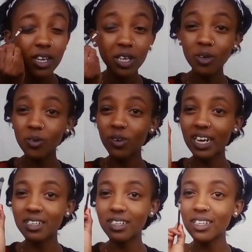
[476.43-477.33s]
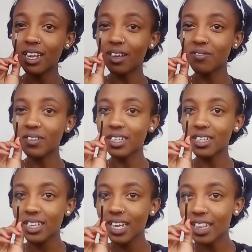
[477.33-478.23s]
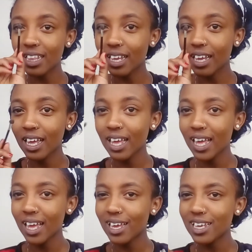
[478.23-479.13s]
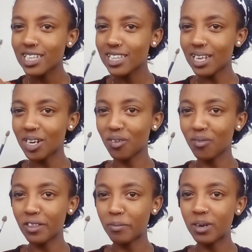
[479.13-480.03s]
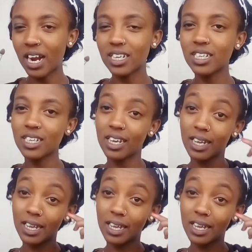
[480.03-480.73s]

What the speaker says: I don't know, I just love this cutting instead of the brush.